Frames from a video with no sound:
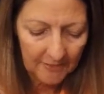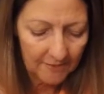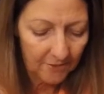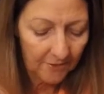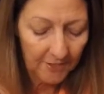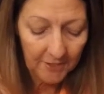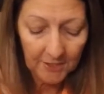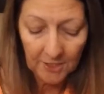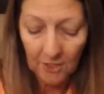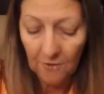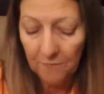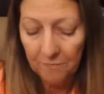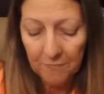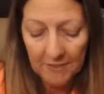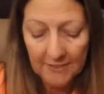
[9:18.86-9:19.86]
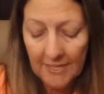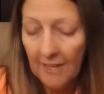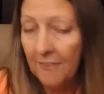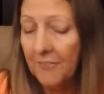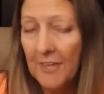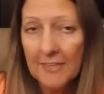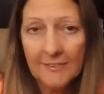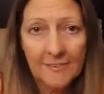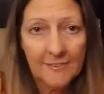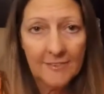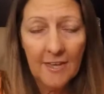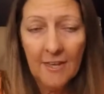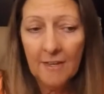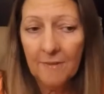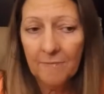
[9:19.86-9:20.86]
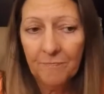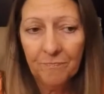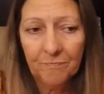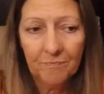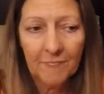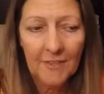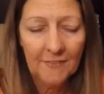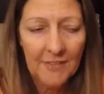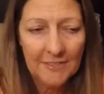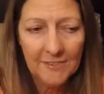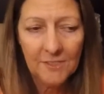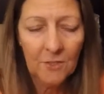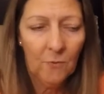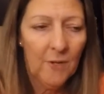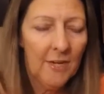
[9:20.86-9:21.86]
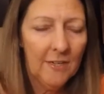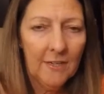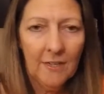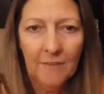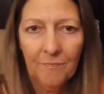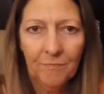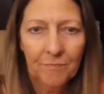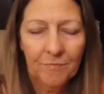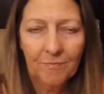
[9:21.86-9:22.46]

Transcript: So there you go. But yeah, that's their way to,